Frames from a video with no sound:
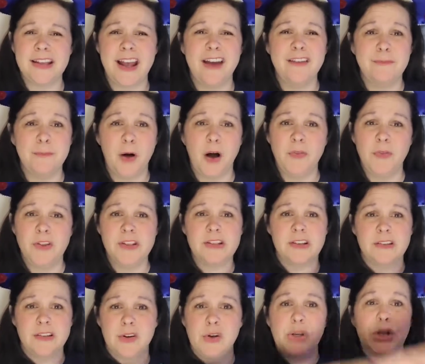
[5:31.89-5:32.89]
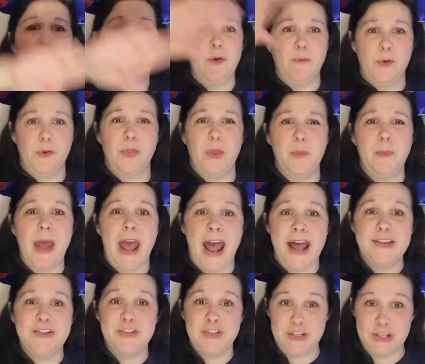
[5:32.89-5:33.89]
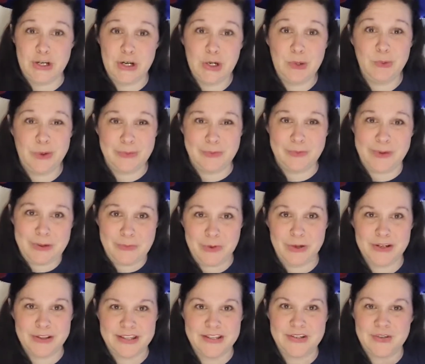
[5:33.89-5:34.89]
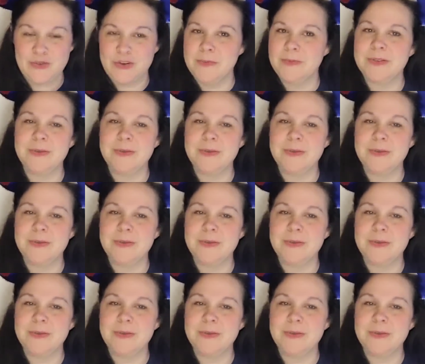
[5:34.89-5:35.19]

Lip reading: I have bought this literally over the past year when we booked this trip,